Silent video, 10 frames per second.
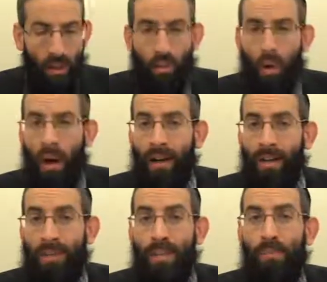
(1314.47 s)
why
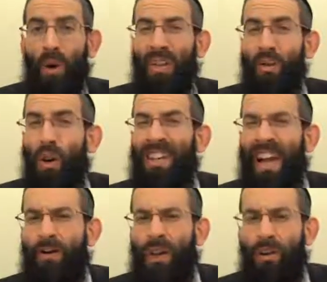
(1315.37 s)
is more than one
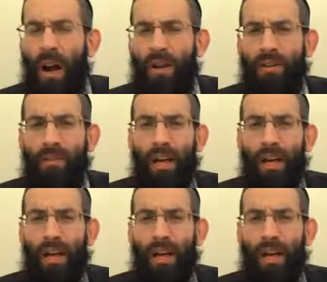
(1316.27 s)
Ner required?